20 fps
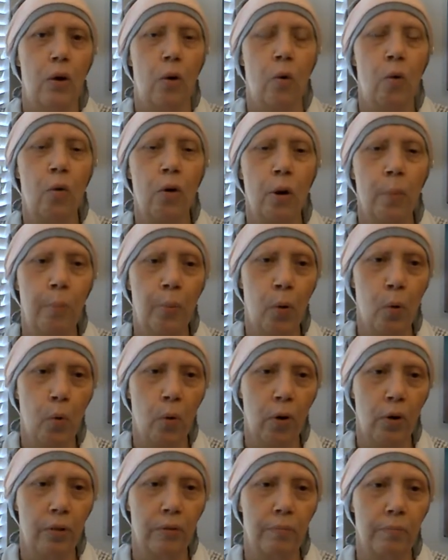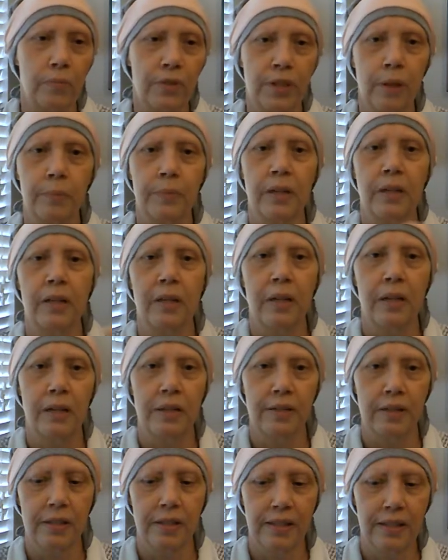or a port, something that
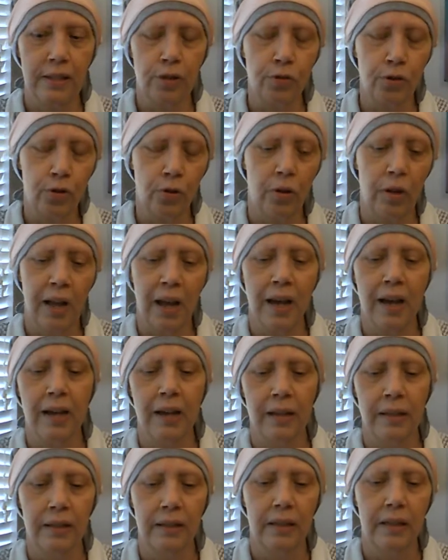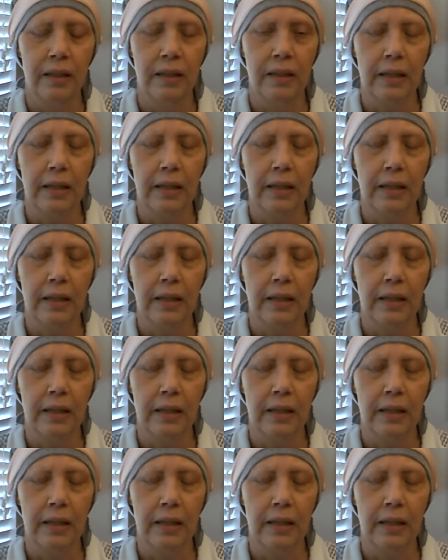is a central line